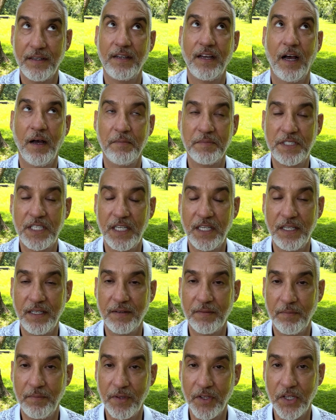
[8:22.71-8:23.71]

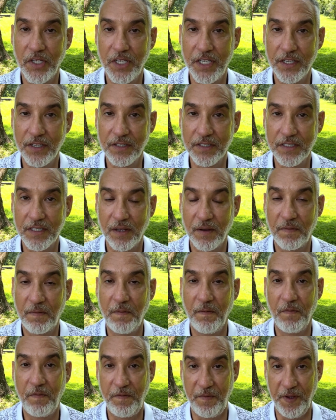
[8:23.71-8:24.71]
umpteen million years of
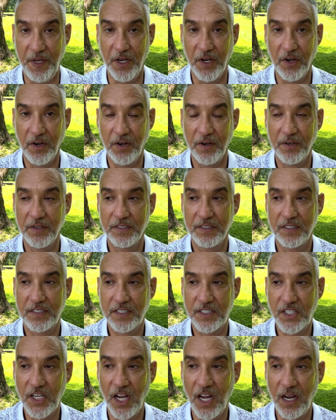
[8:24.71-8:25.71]
fear.
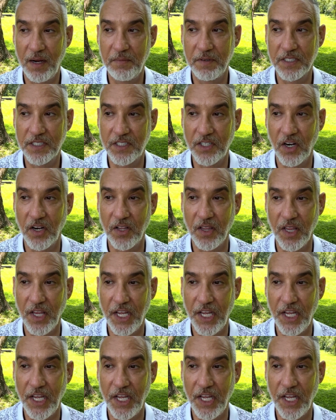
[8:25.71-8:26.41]
Time to start